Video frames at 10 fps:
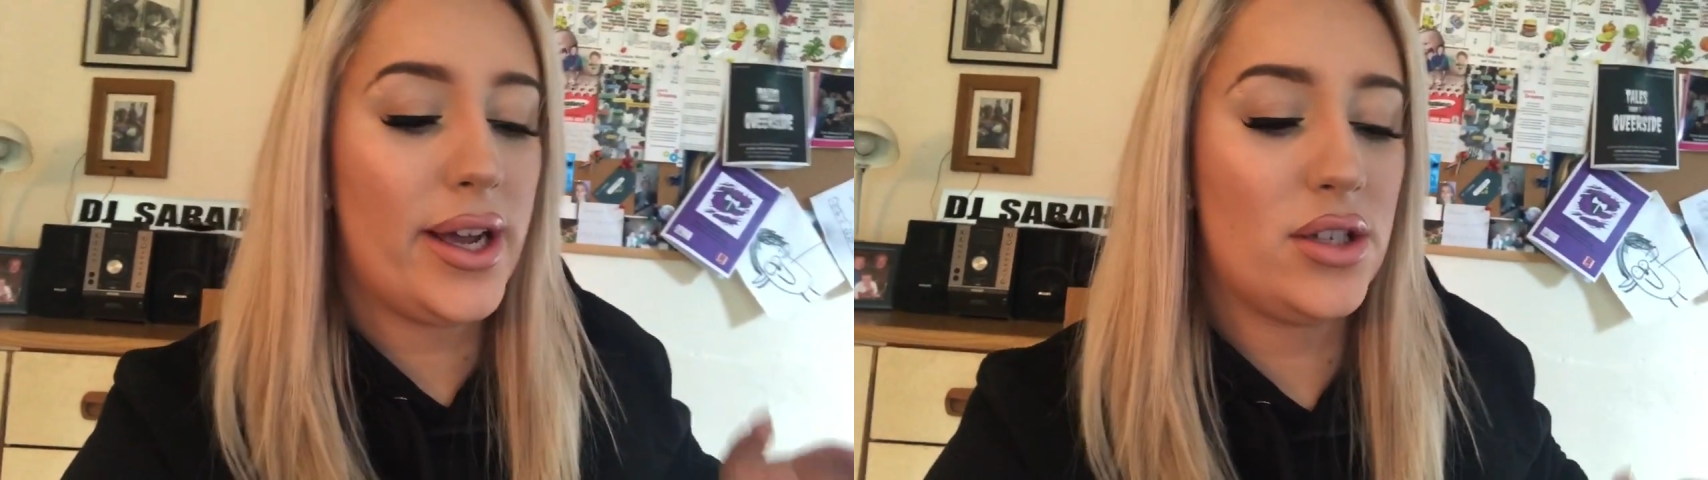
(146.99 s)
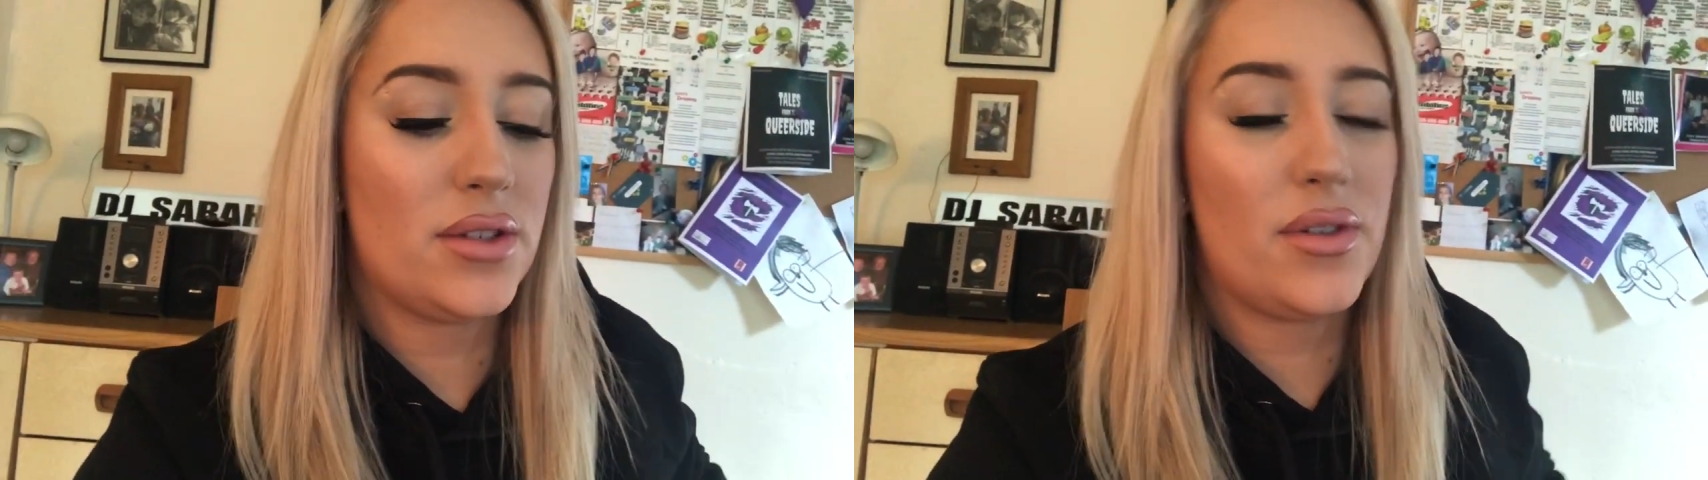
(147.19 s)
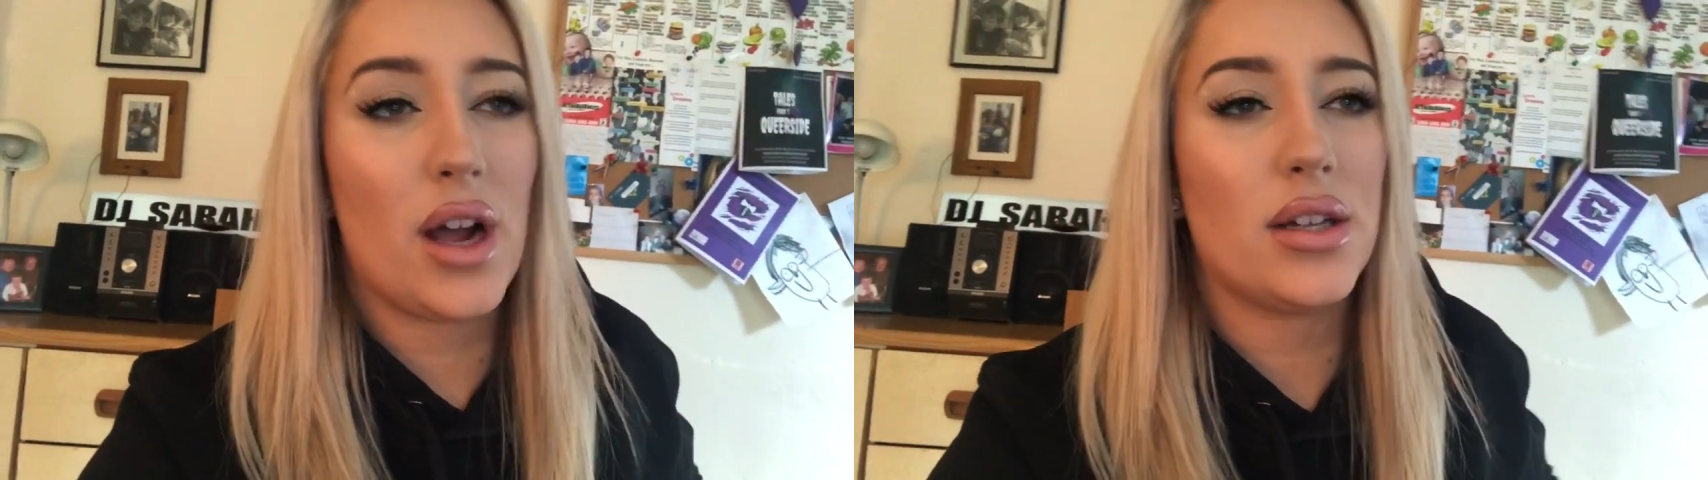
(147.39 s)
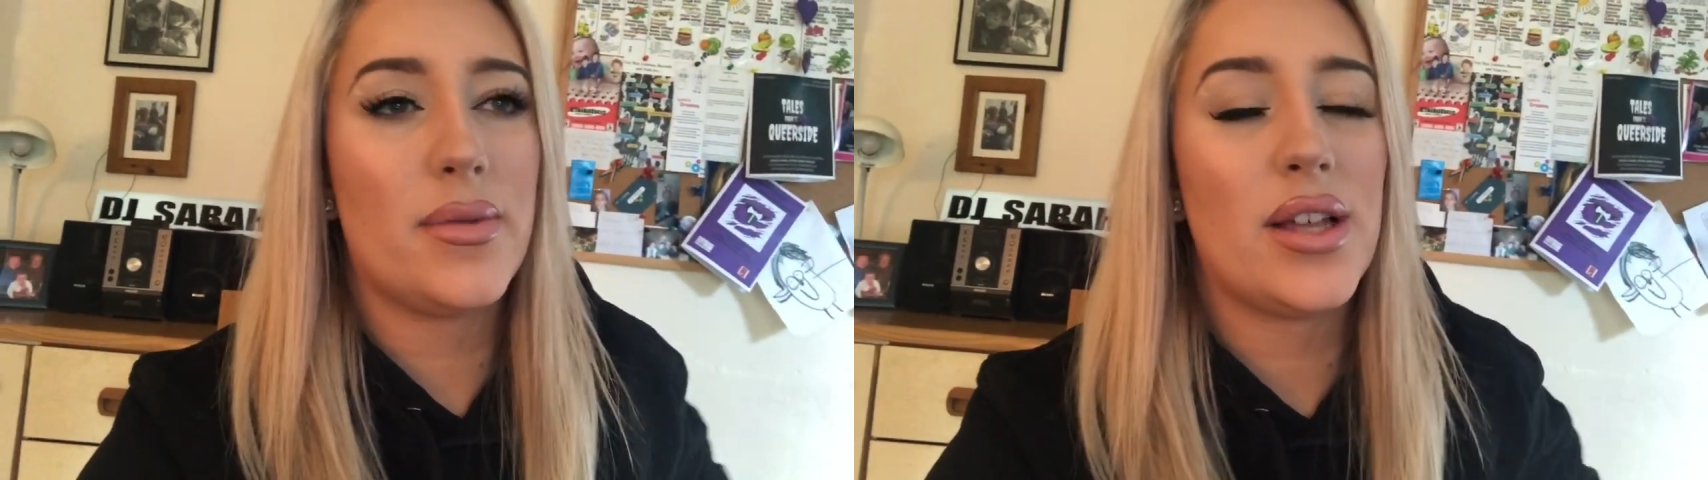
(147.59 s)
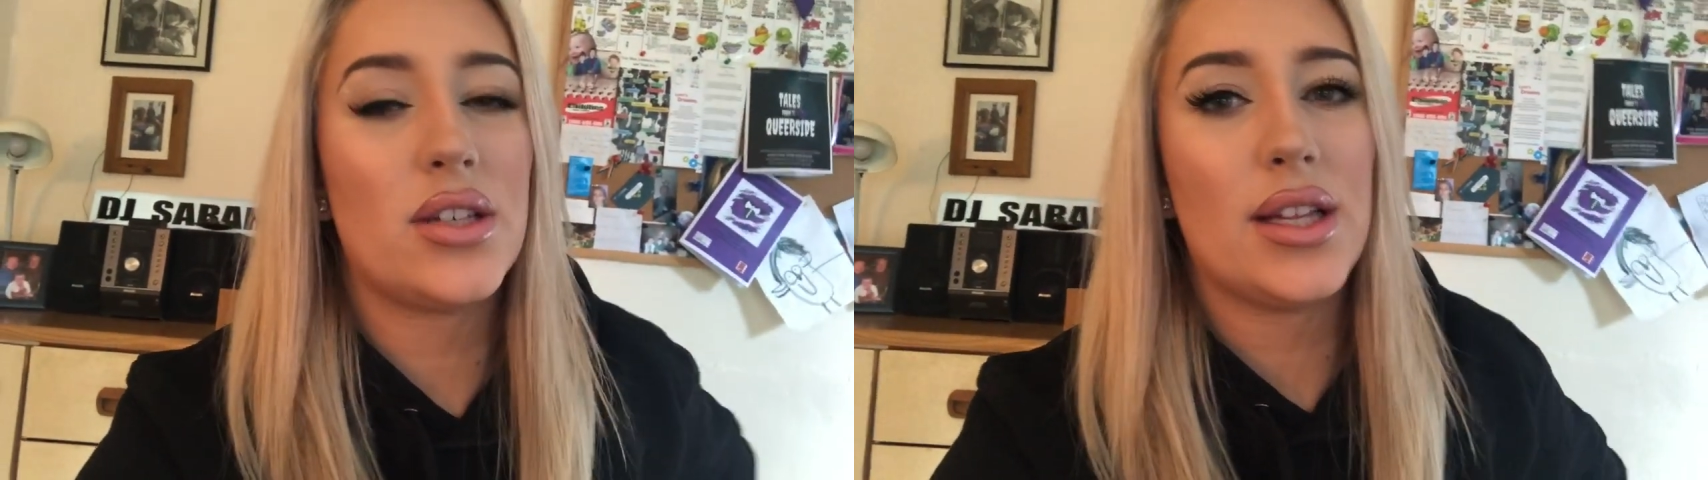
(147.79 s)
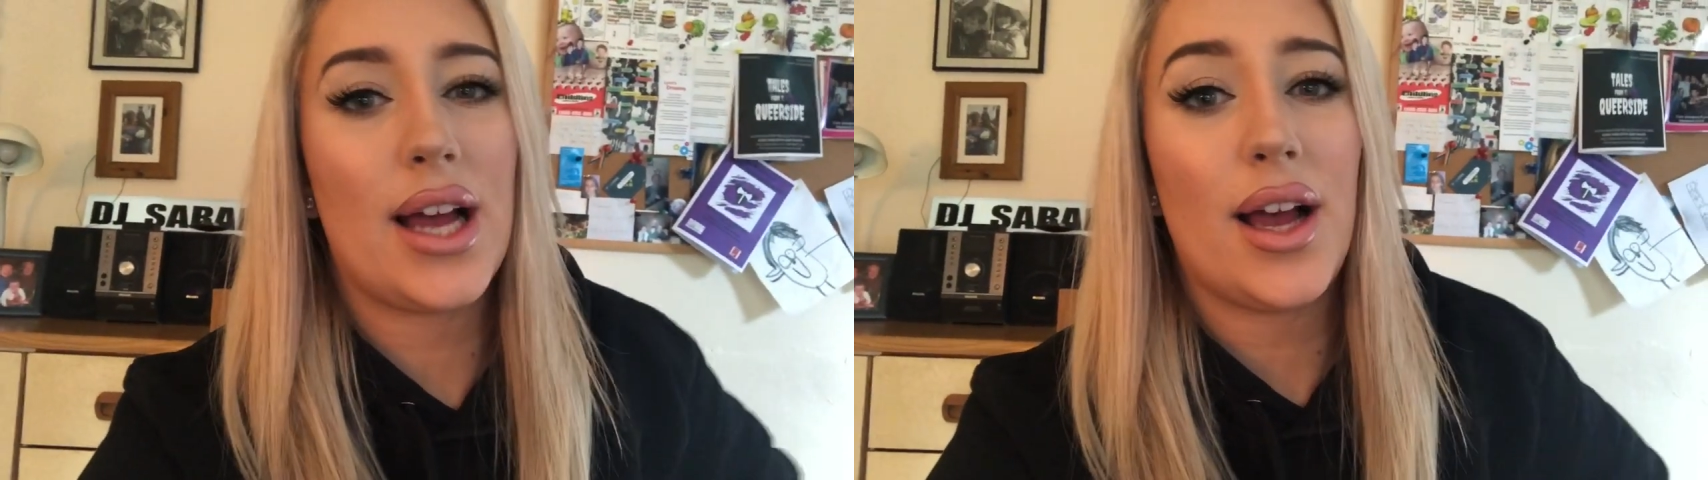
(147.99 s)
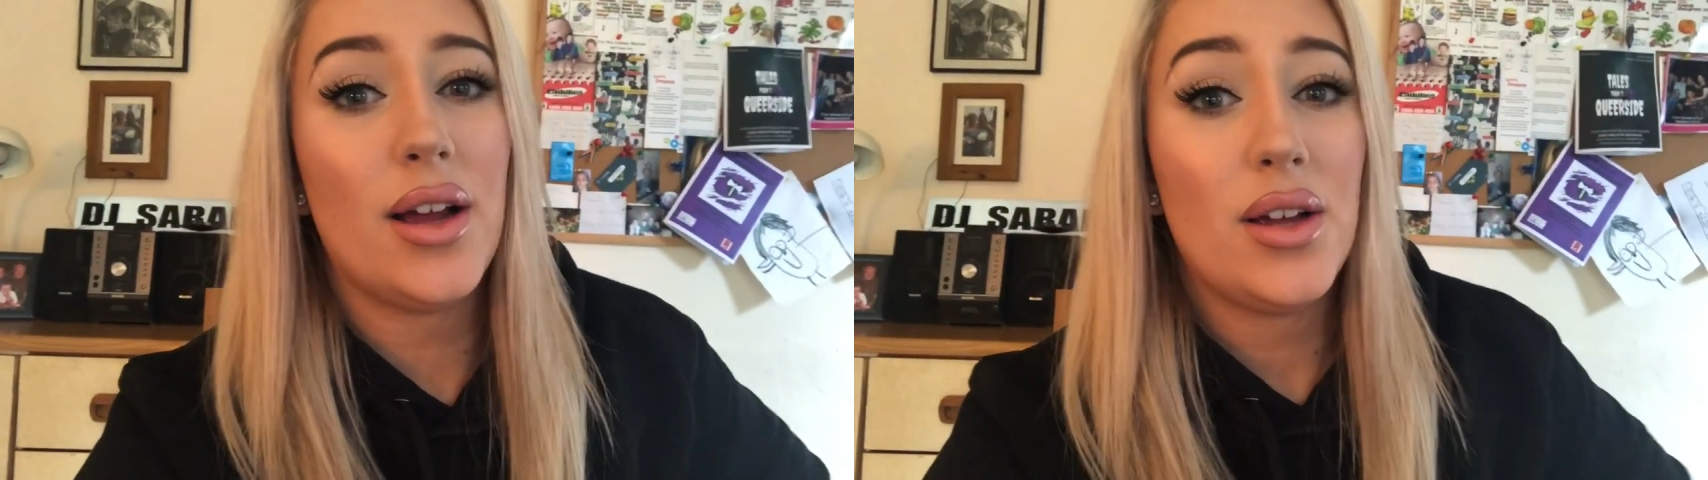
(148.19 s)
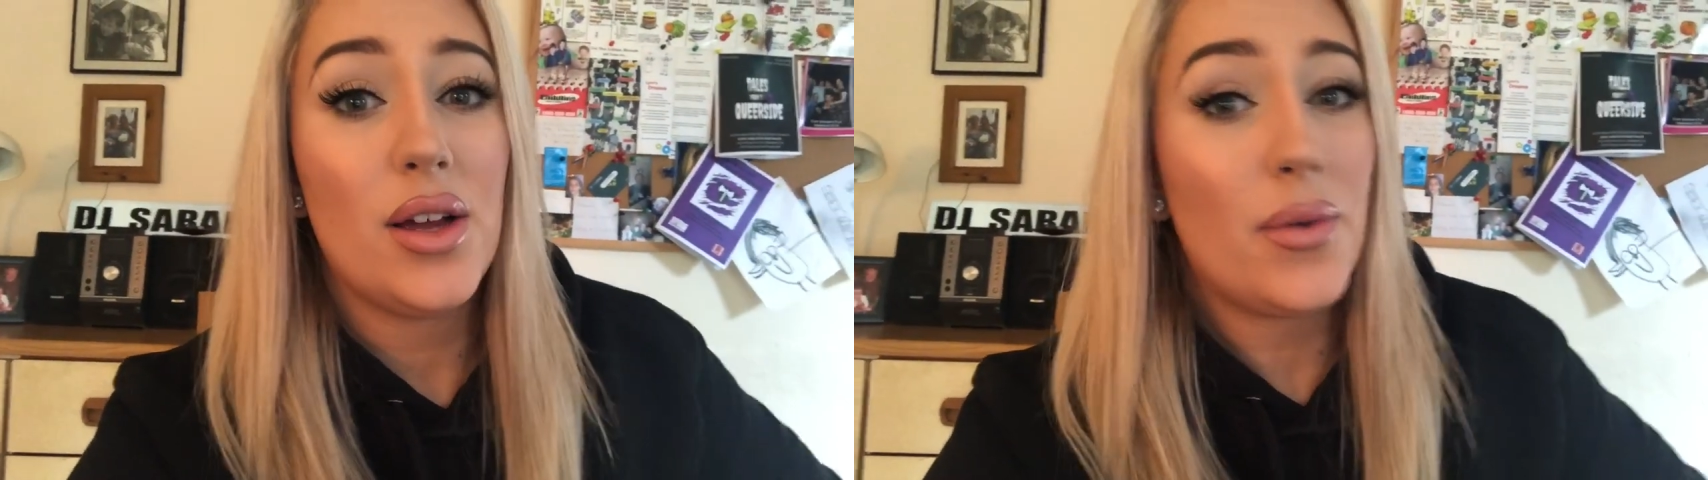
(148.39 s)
I just forgot to mention that